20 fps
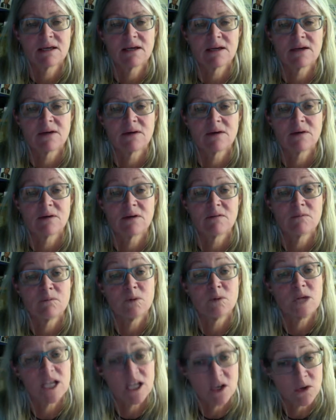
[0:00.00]

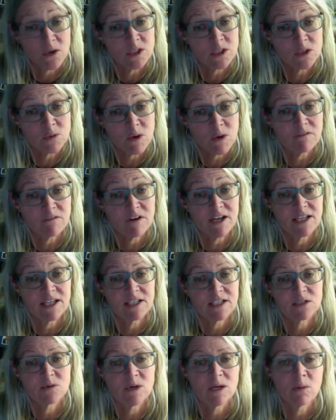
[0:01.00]
We included
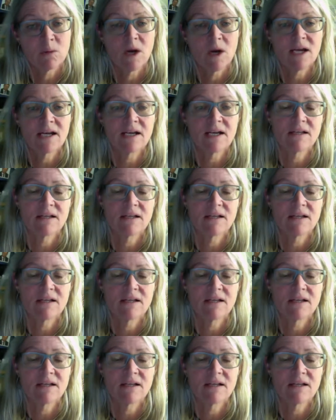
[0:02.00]
1,221